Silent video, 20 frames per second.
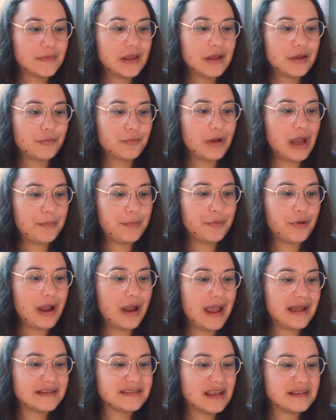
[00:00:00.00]
Rapper
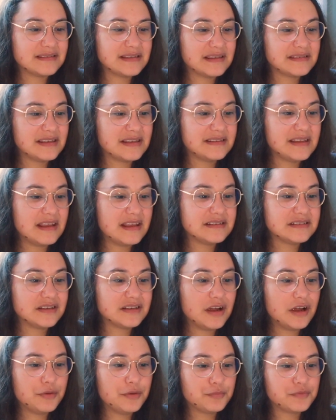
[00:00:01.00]

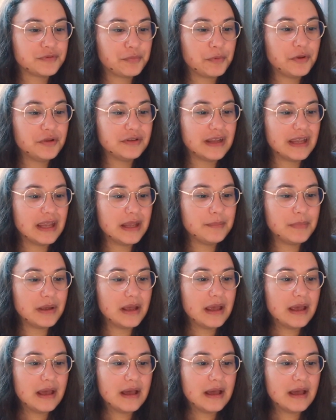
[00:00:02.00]
XXXTentacion, whose real name,